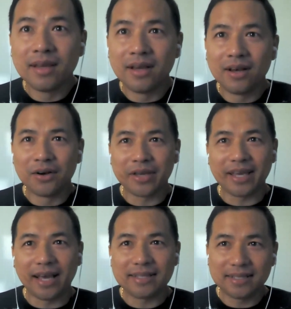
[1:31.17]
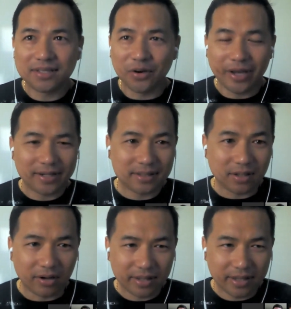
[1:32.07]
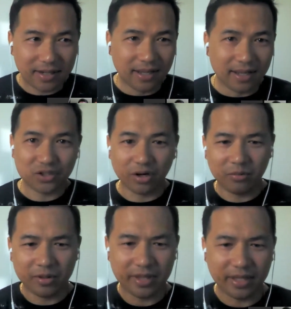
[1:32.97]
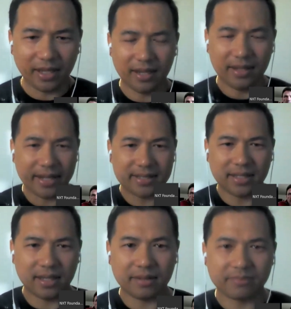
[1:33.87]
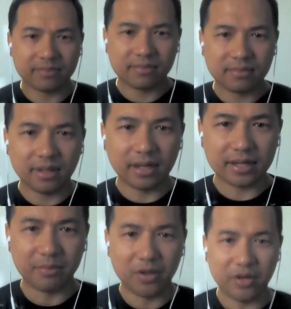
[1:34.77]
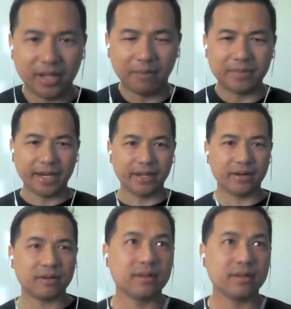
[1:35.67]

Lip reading: okay, guys, let's go ahead and get started with the next community update here.